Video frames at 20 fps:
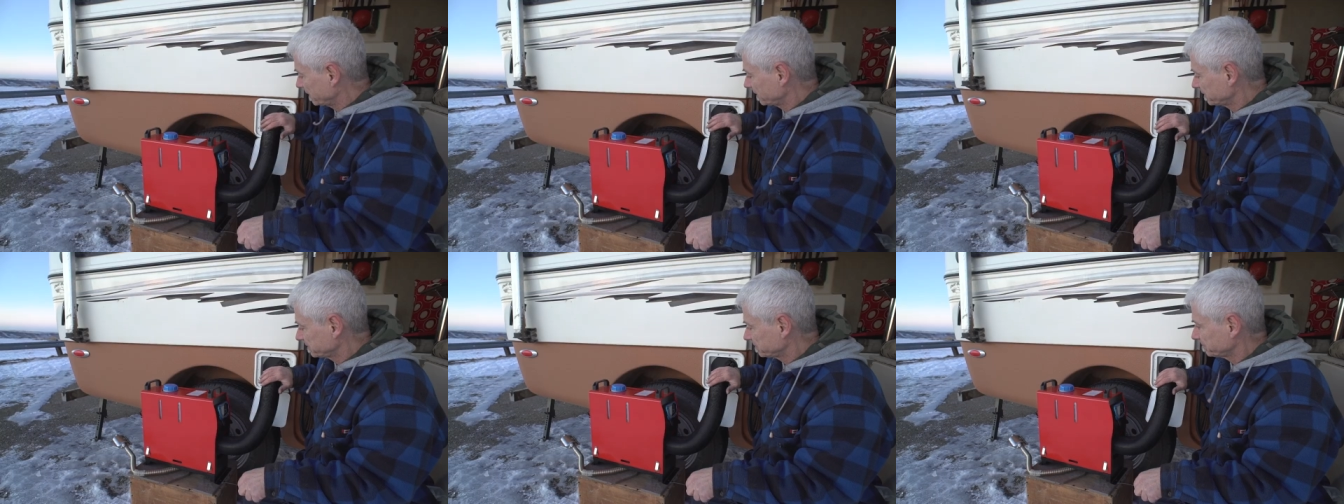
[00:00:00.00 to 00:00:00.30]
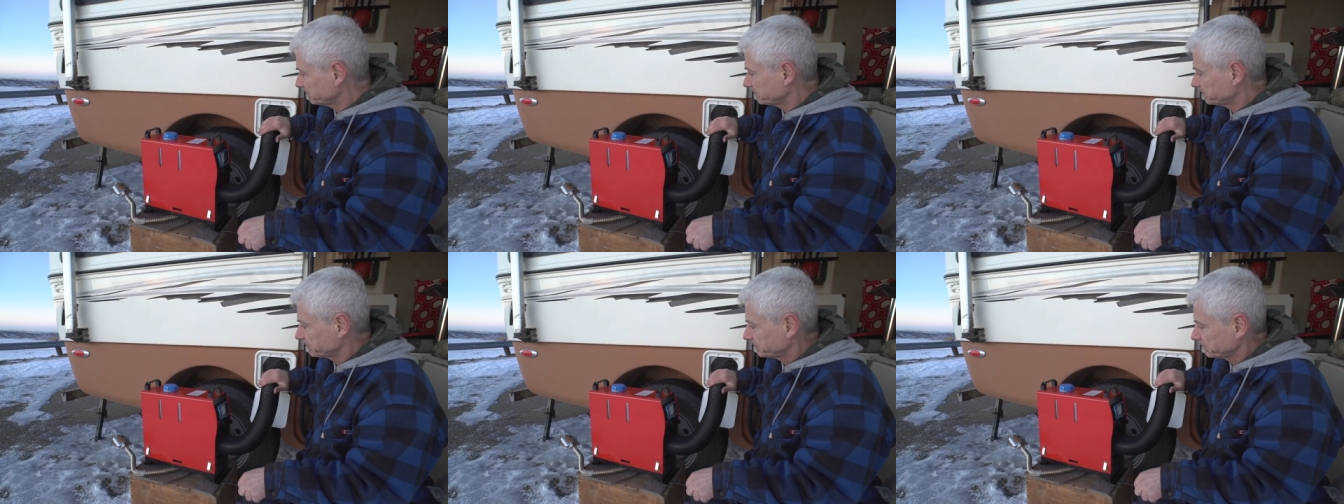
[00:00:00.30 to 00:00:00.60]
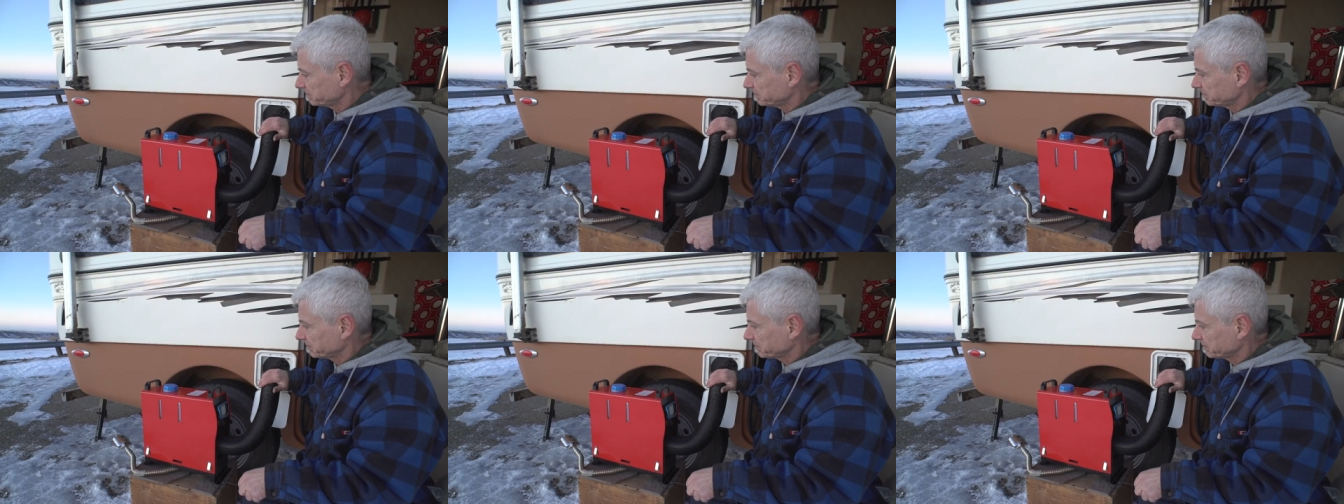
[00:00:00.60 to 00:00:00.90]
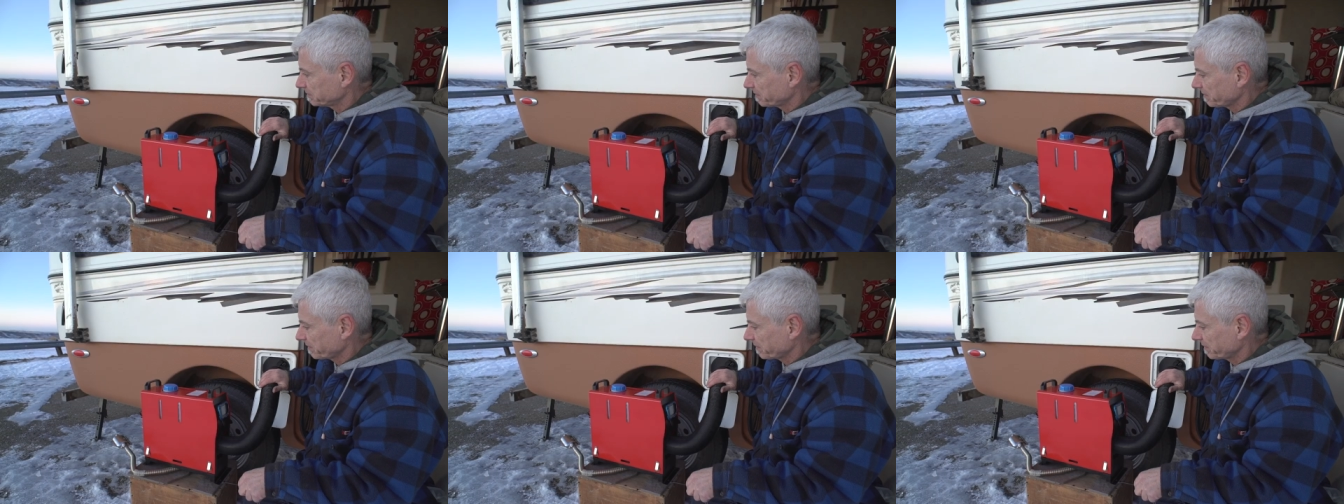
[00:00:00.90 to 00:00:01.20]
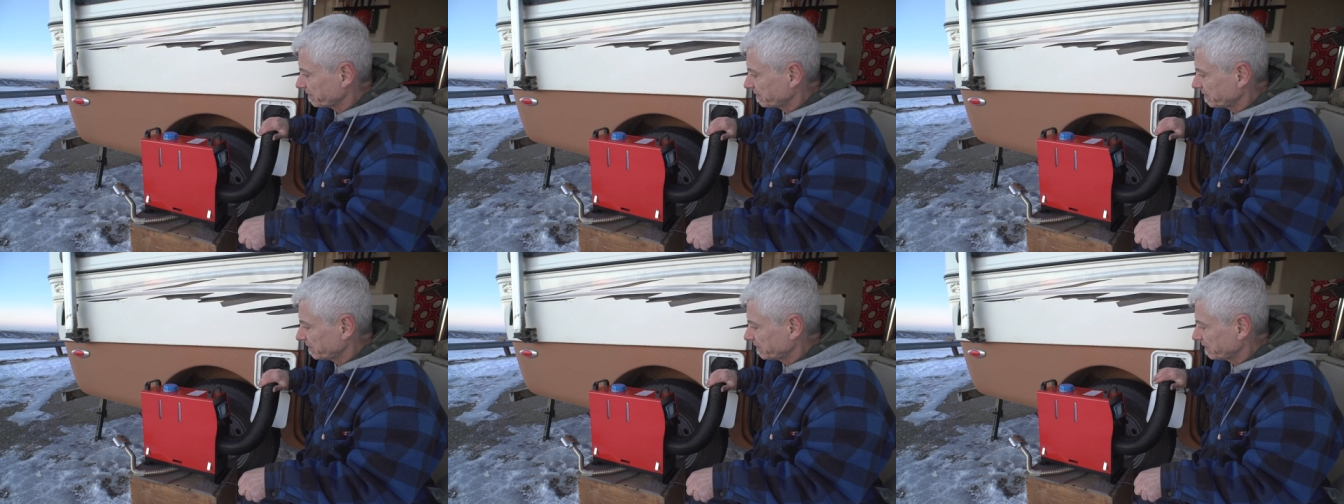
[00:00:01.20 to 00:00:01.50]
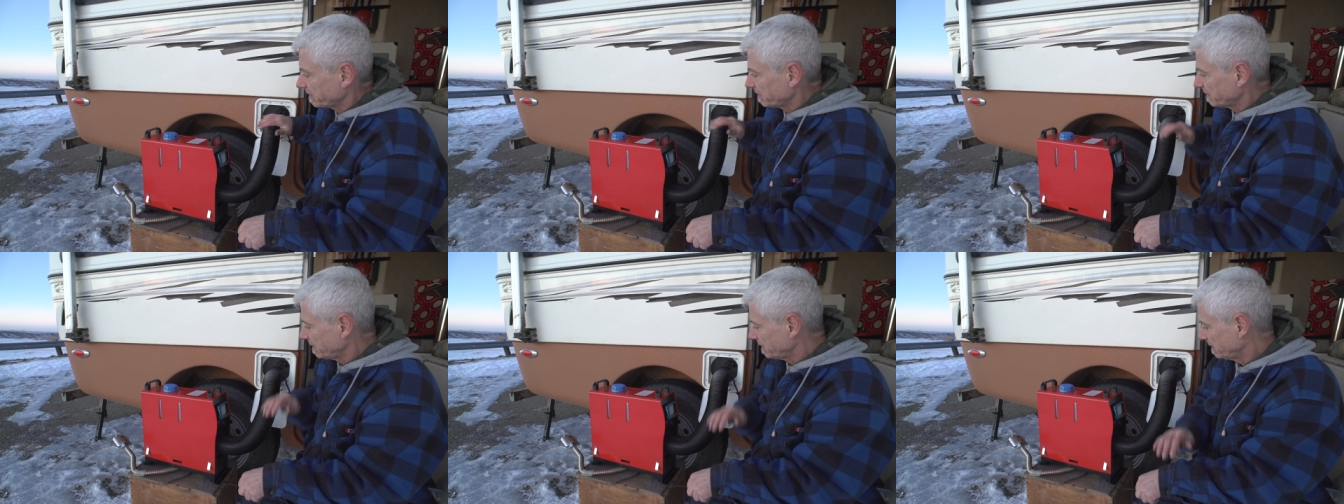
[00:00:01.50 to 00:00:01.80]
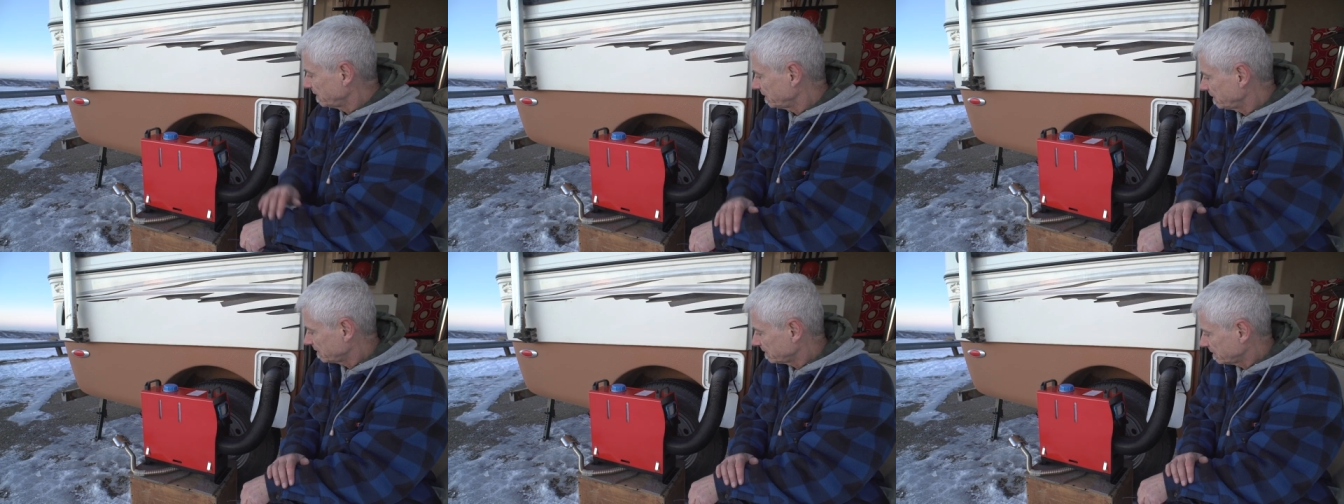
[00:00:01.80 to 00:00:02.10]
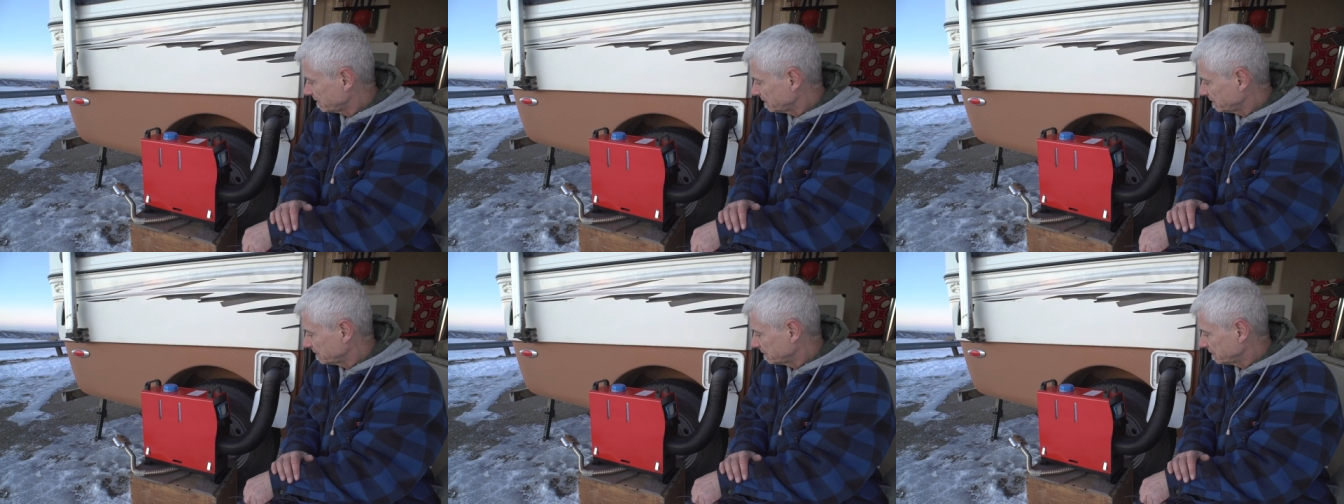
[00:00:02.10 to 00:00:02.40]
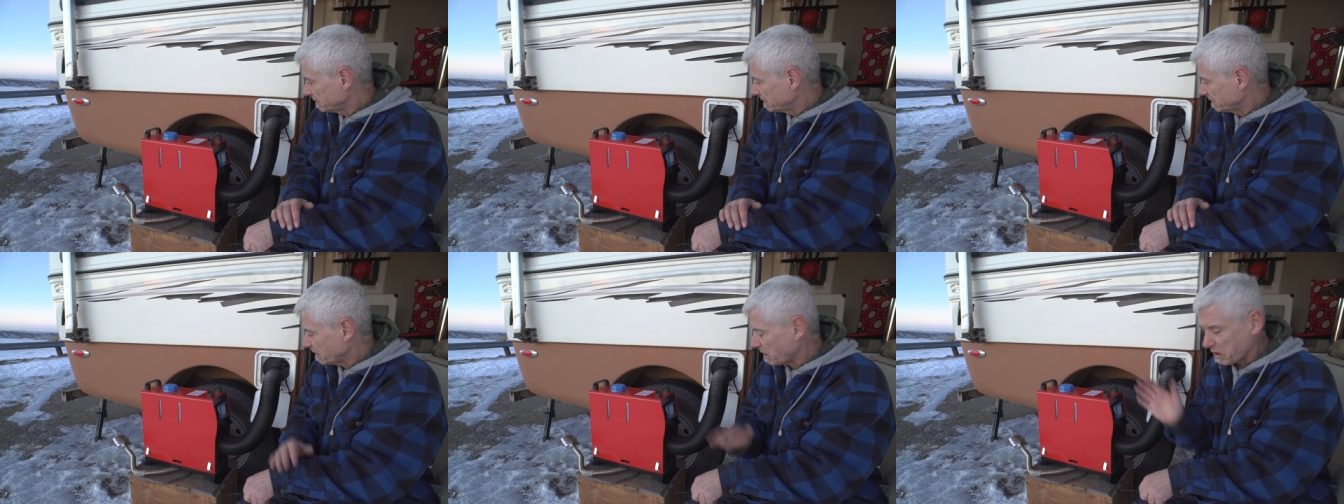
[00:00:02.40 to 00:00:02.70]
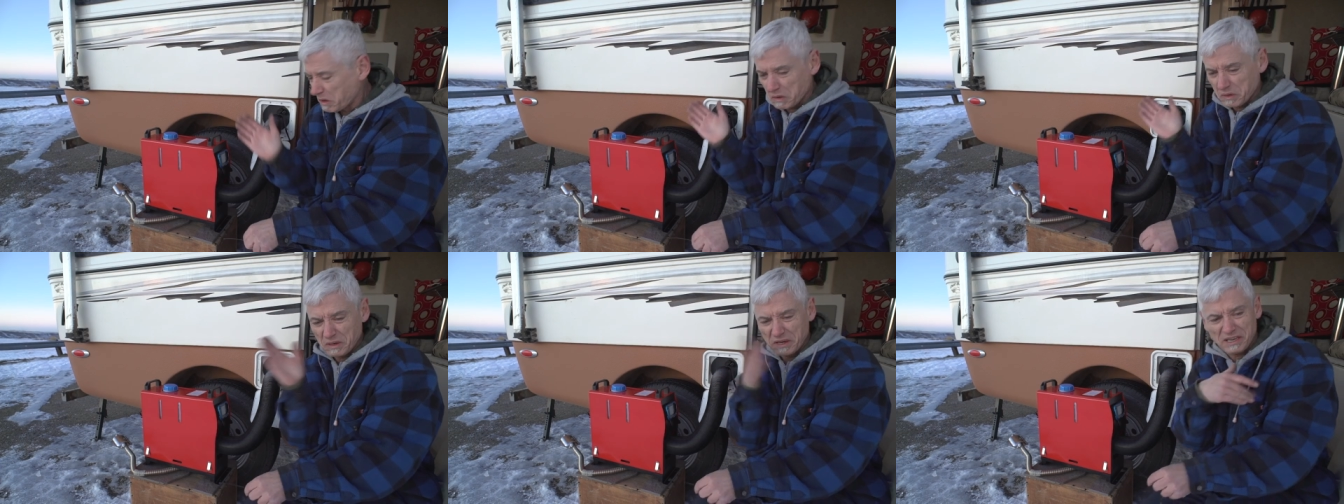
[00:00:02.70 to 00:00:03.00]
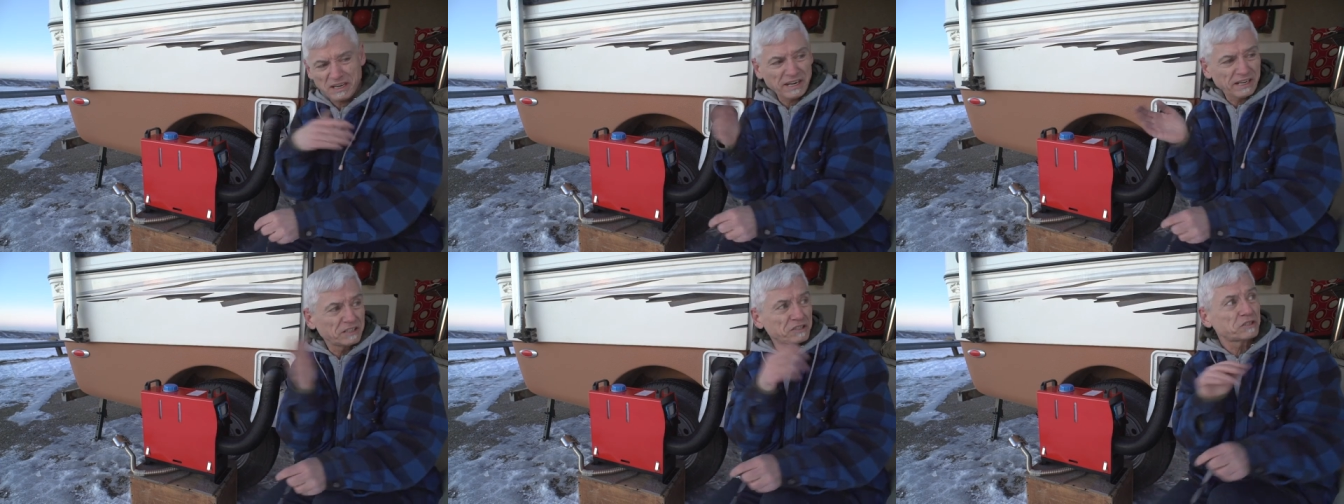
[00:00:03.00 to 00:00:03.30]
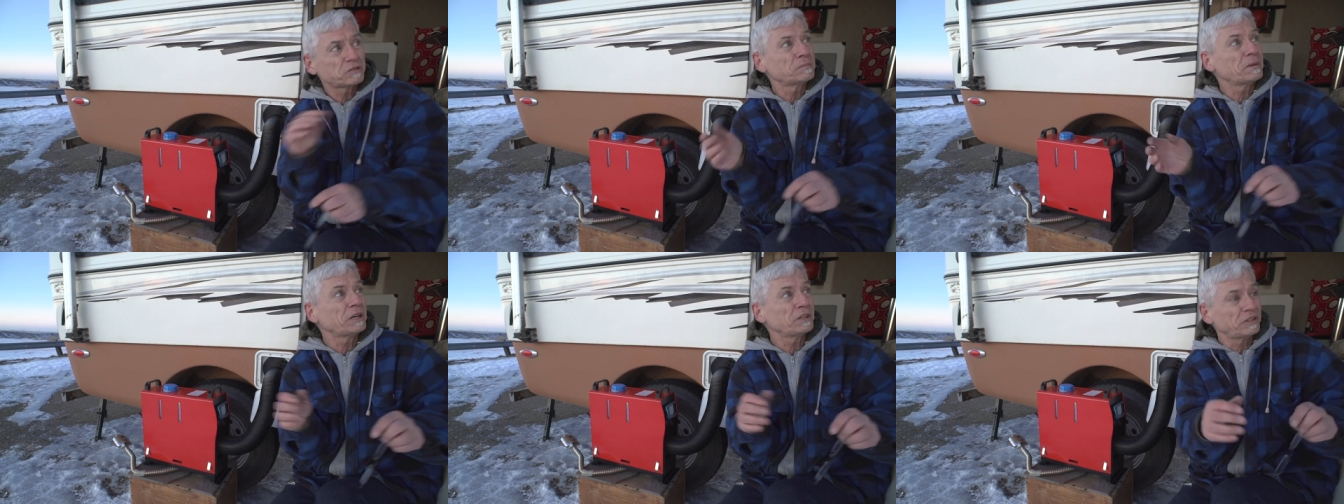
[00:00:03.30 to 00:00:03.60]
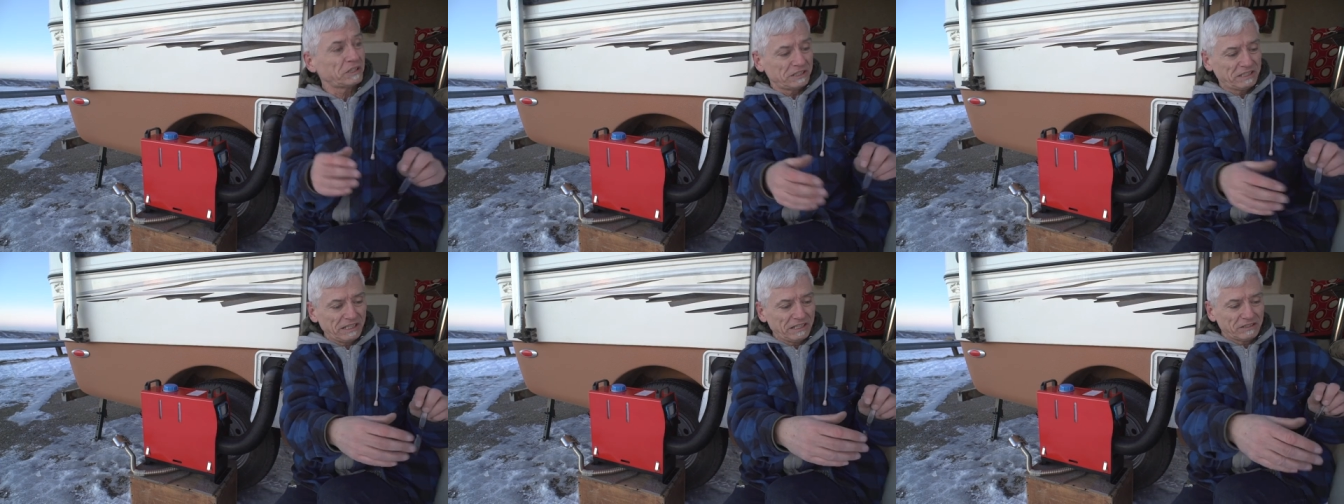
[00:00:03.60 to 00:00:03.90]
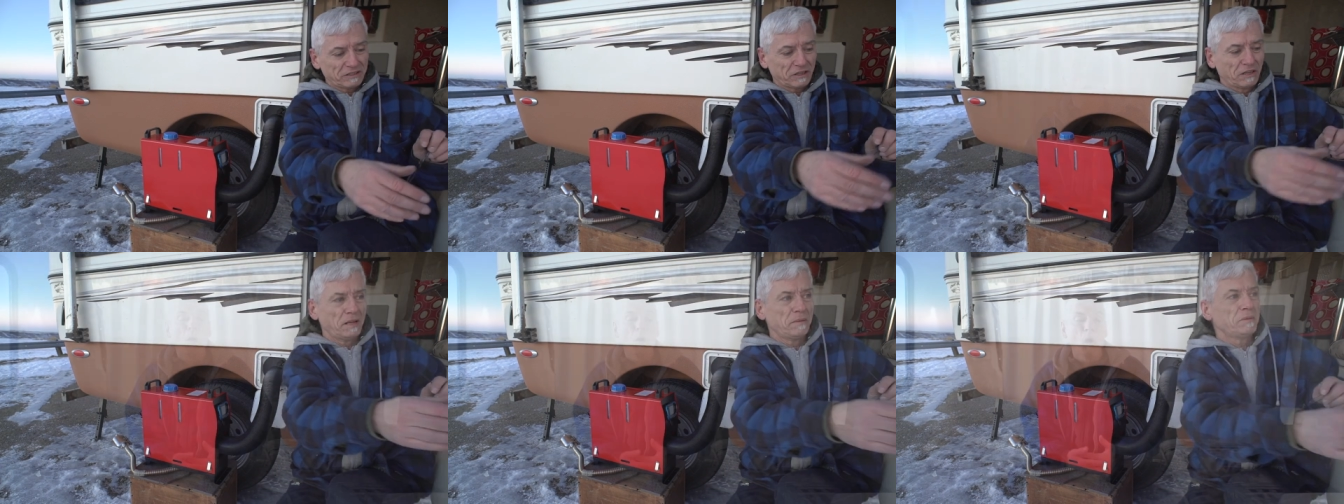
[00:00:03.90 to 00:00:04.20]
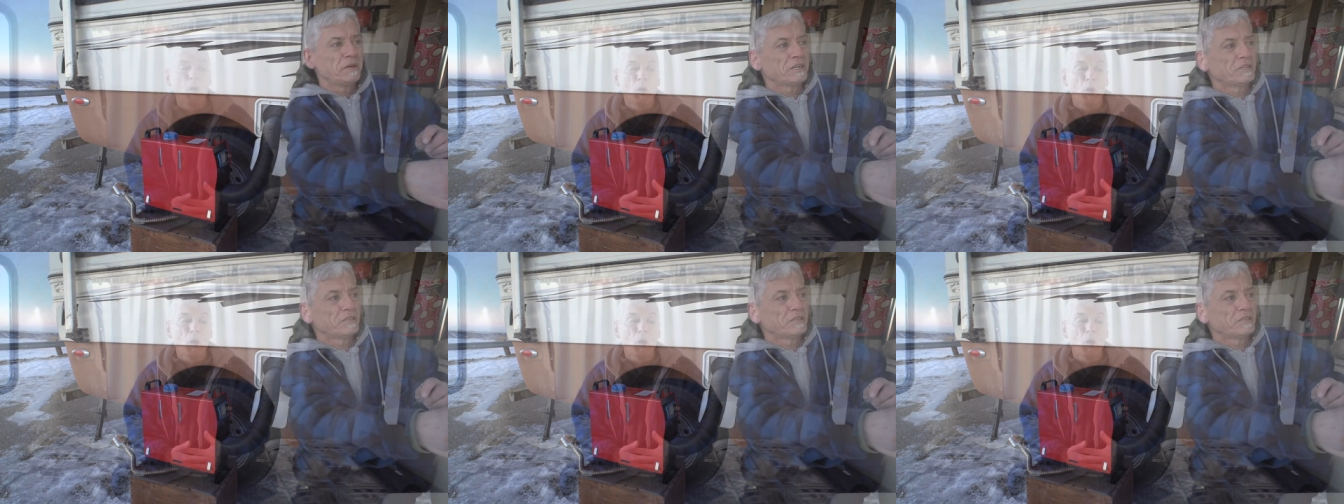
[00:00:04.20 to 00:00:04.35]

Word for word: get a good night's sleep with a diesel oh, heater. So diesel.